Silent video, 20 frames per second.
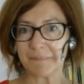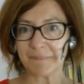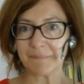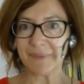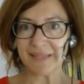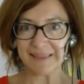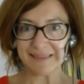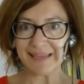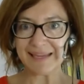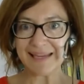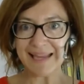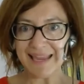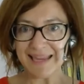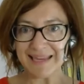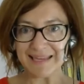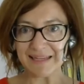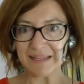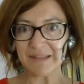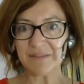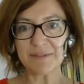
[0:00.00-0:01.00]
But
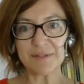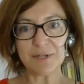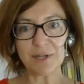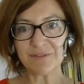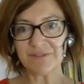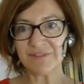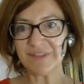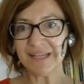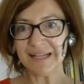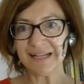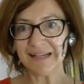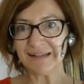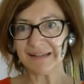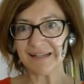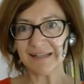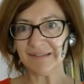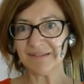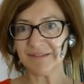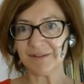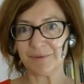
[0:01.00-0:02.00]
again, it's not single
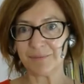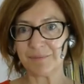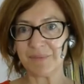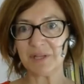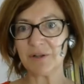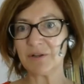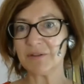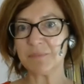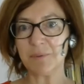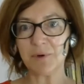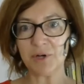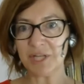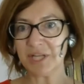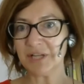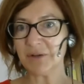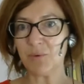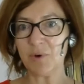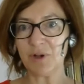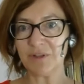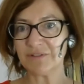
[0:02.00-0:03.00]
reason, because
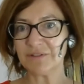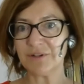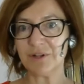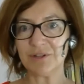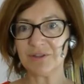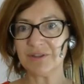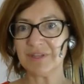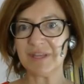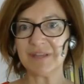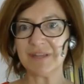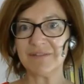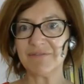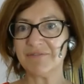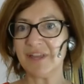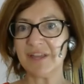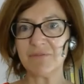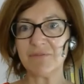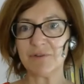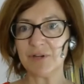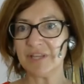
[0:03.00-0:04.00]
Boric was not the
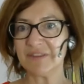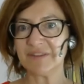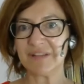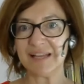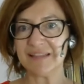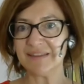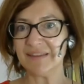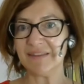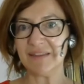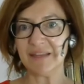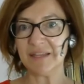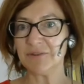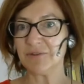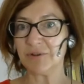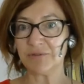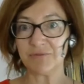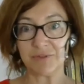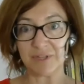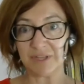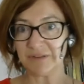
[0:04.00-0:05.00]
favorite candidate
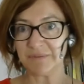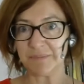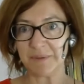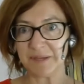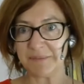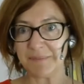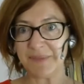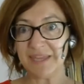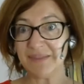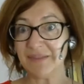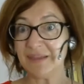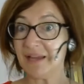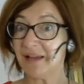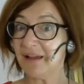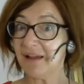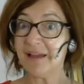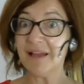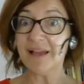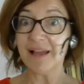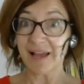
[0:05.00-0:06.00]
of these big
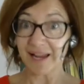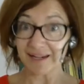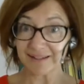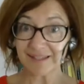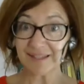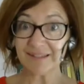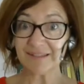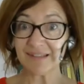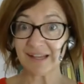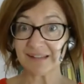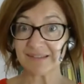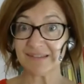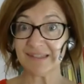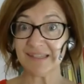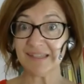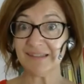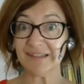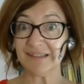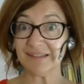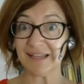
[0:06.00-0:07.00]
media, and he
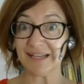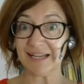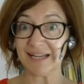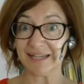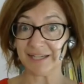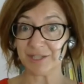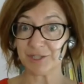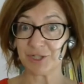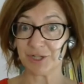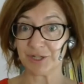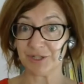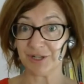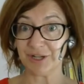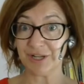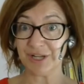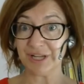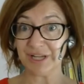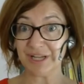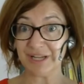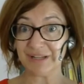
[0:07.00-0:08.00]
succeeded in the election.
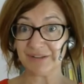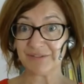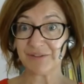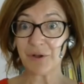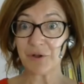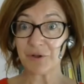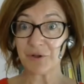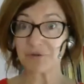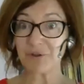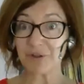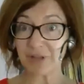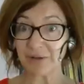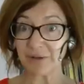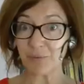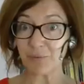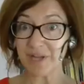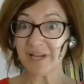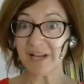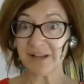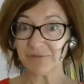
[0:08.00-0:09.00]
So
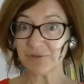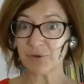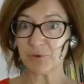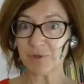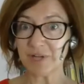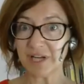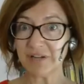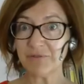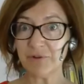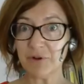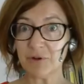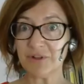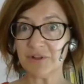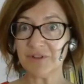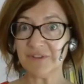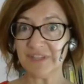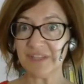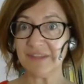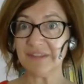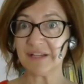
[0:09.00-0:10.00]
we have to carefully
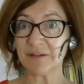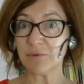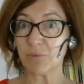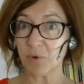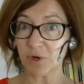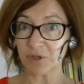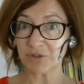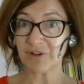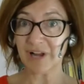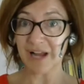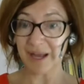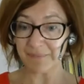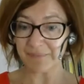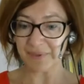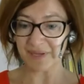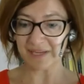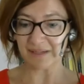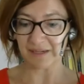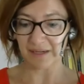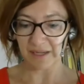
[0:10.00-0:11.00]
consider what
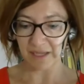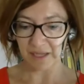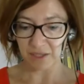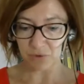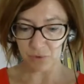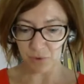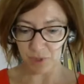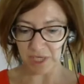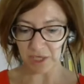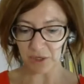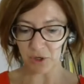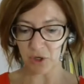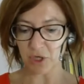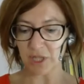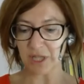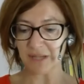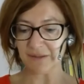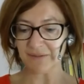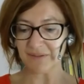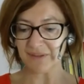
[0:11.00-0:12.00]
happened during
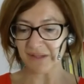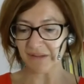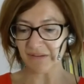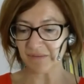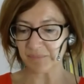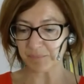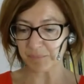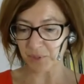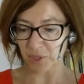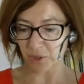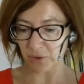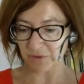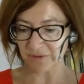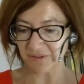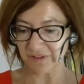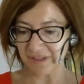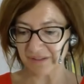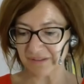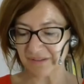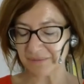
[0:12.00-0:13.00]
all this
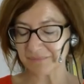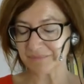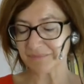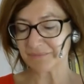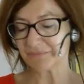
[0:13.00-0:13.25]
process.